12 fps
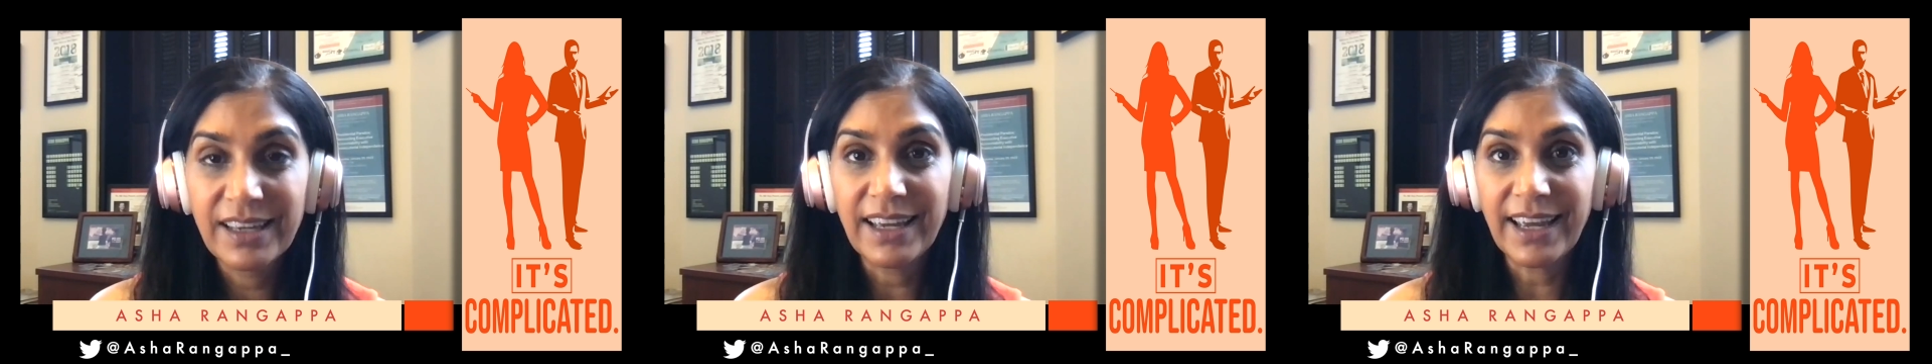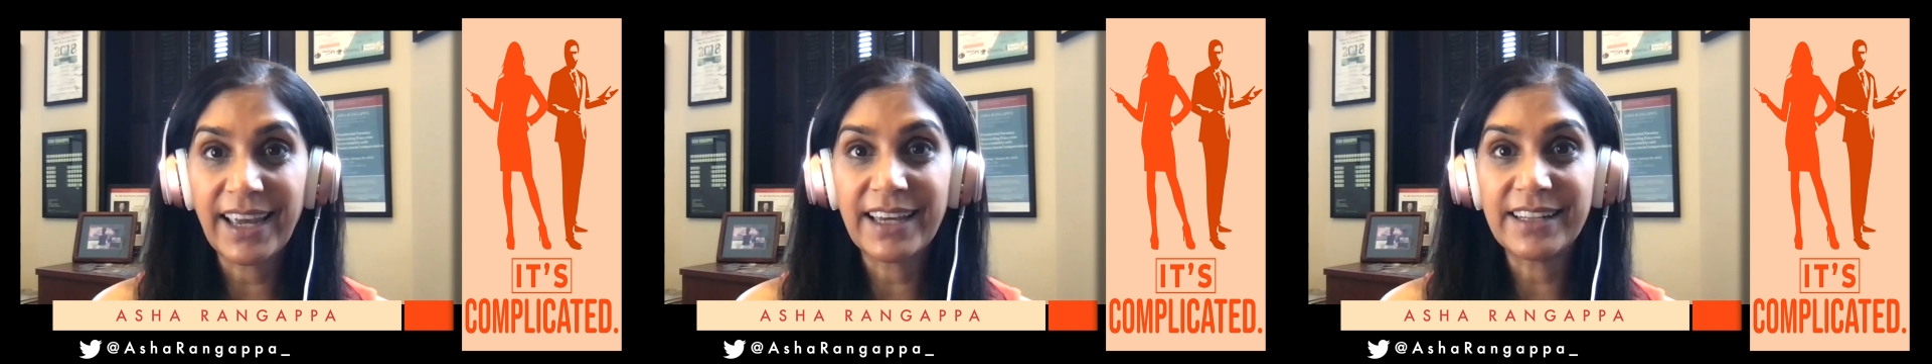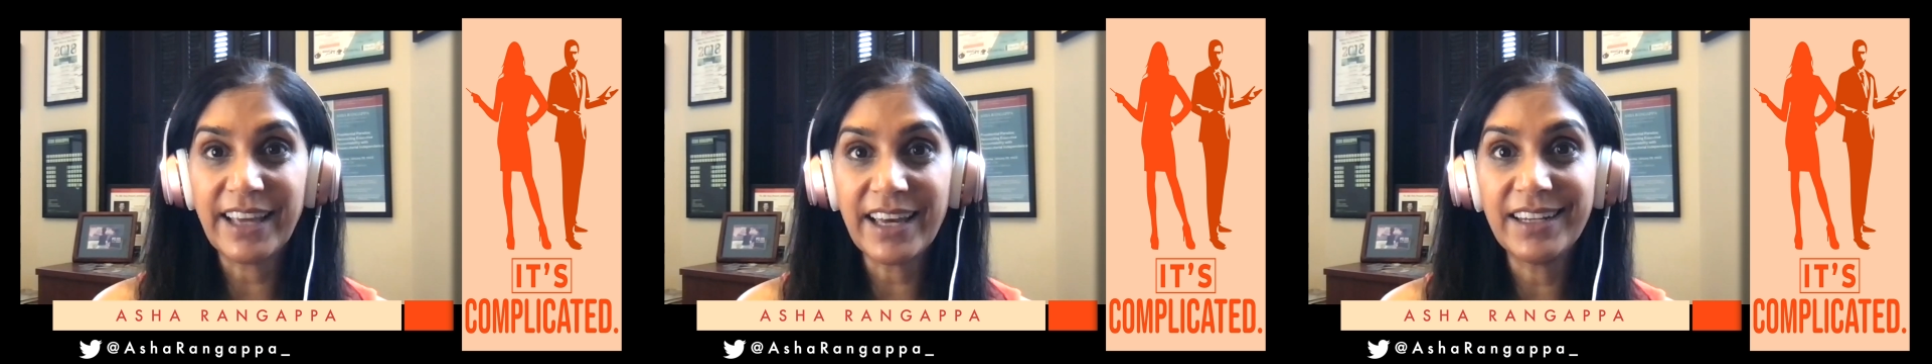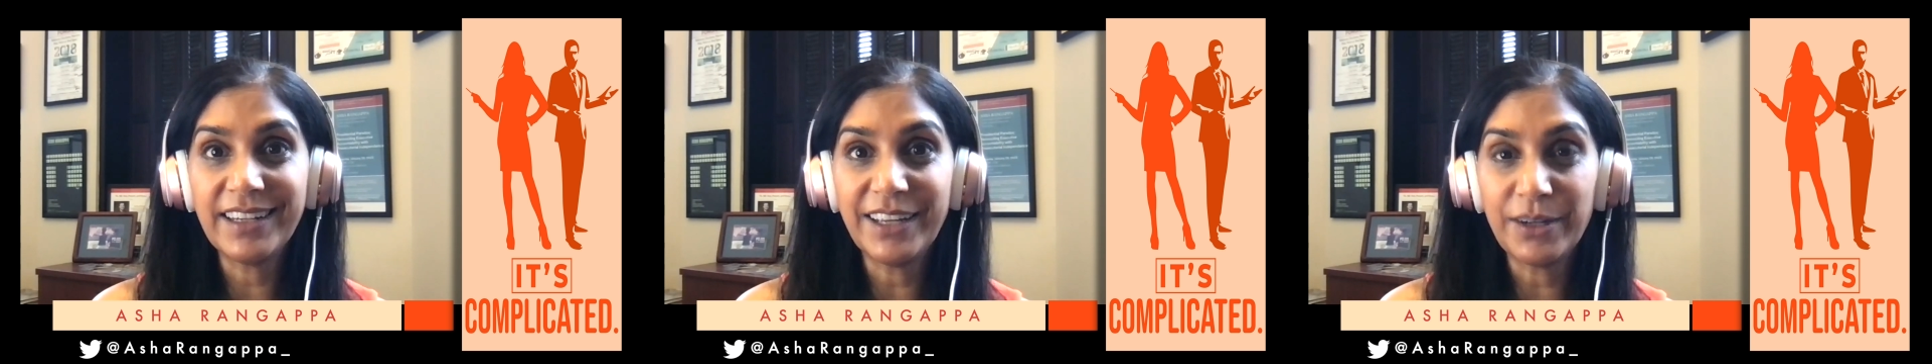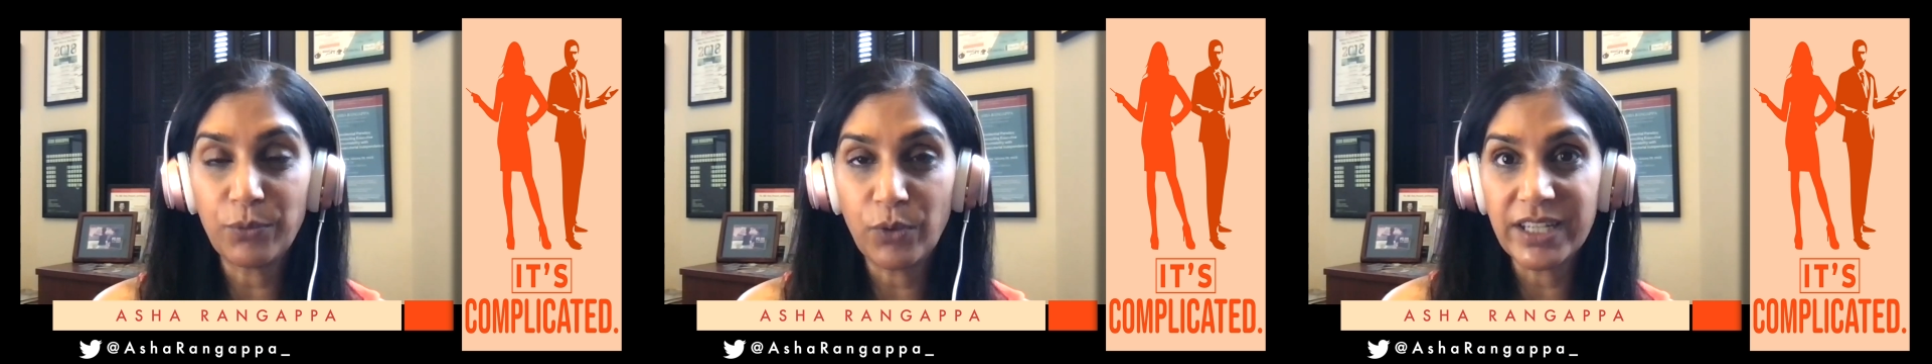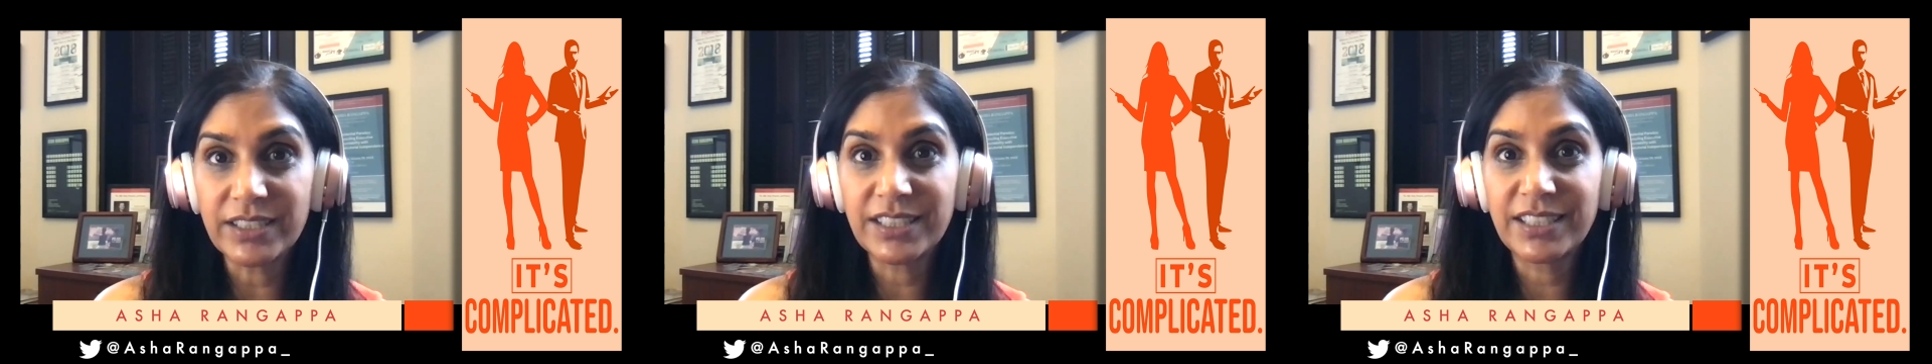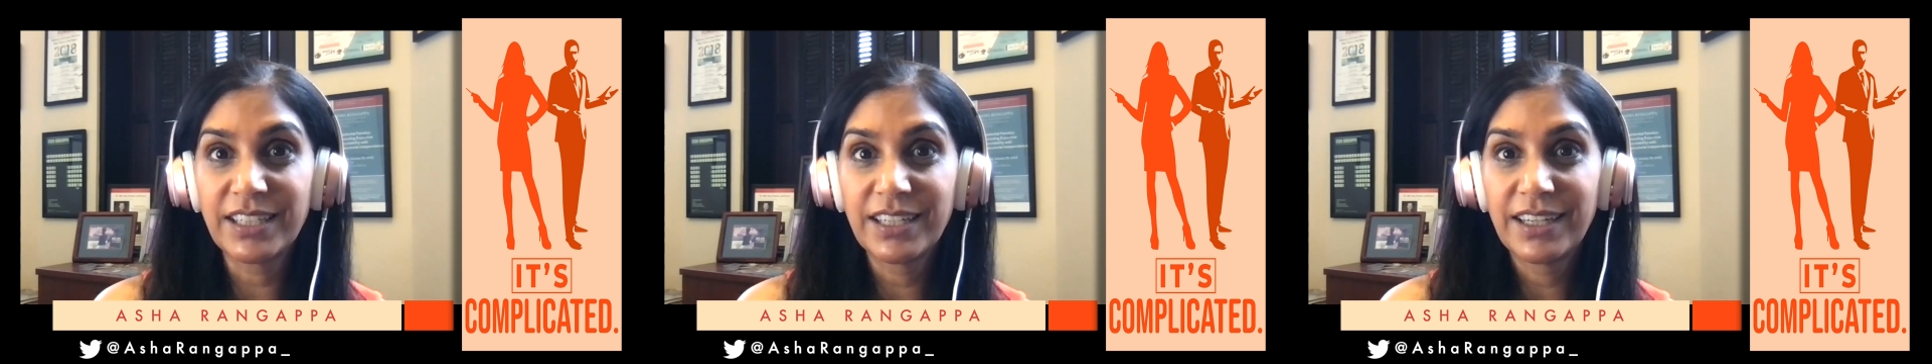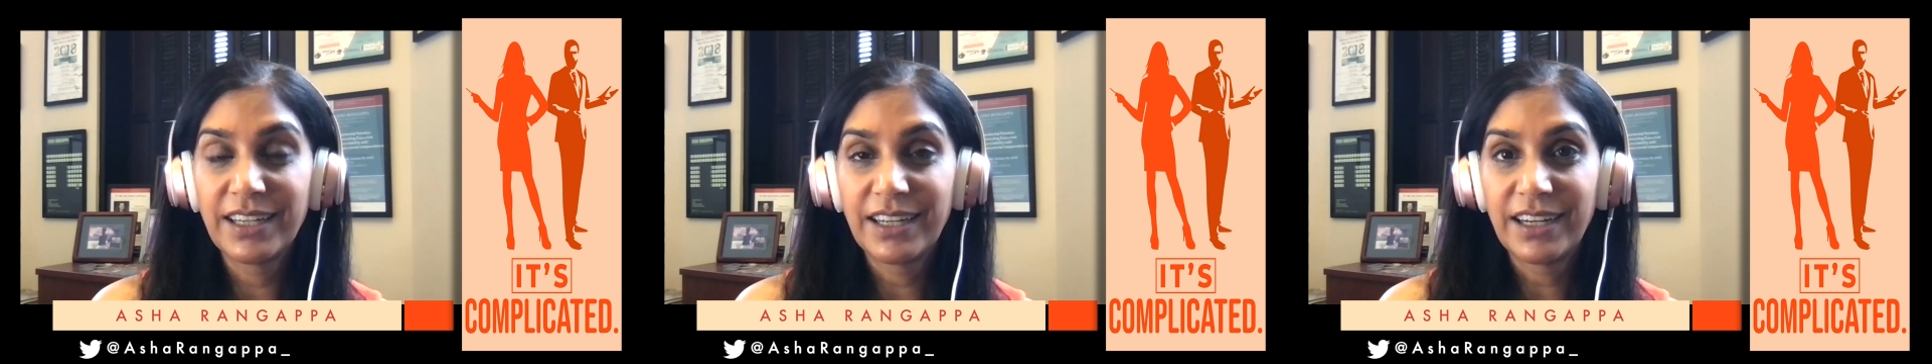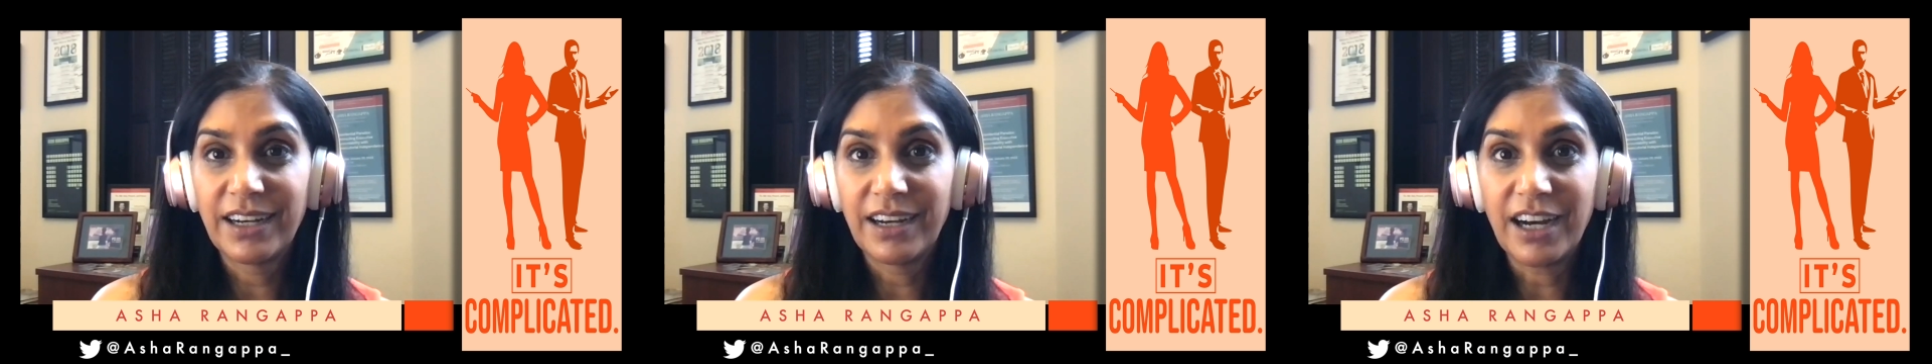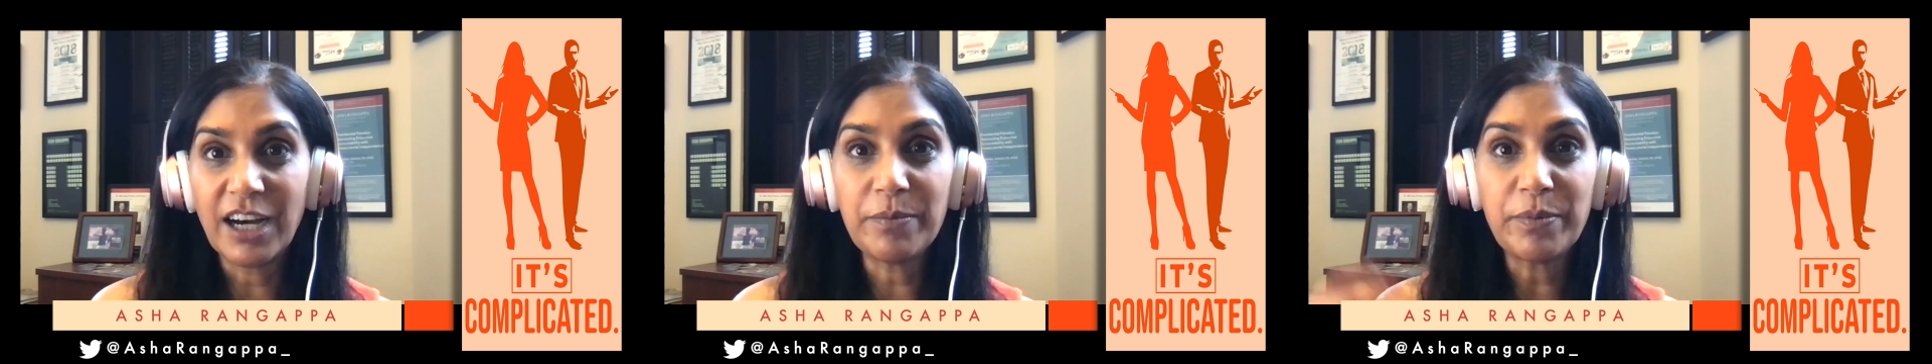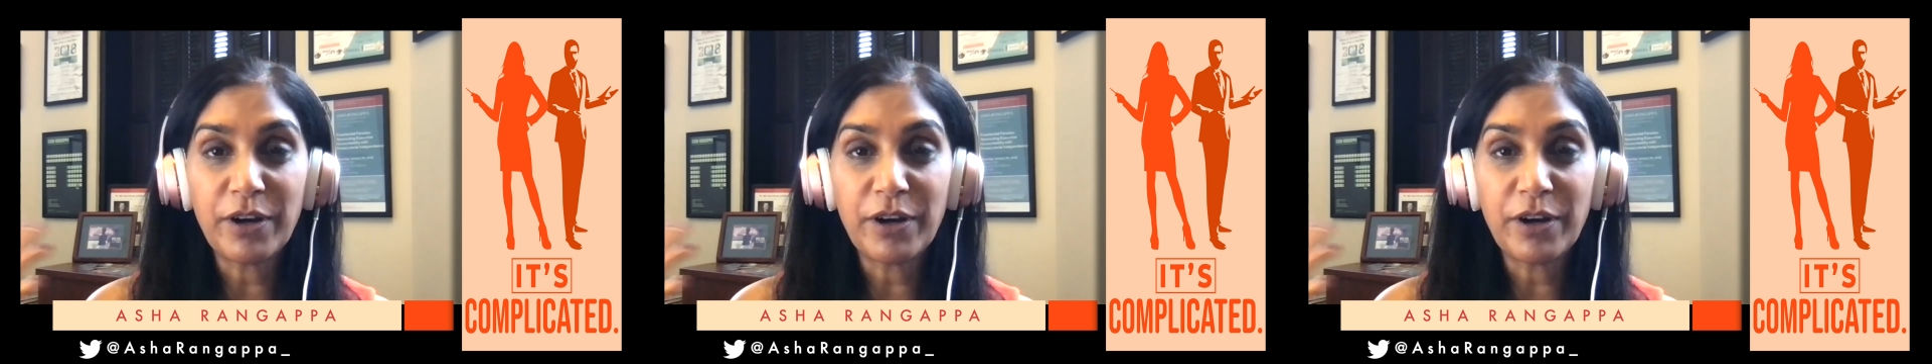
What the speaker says: And then it went up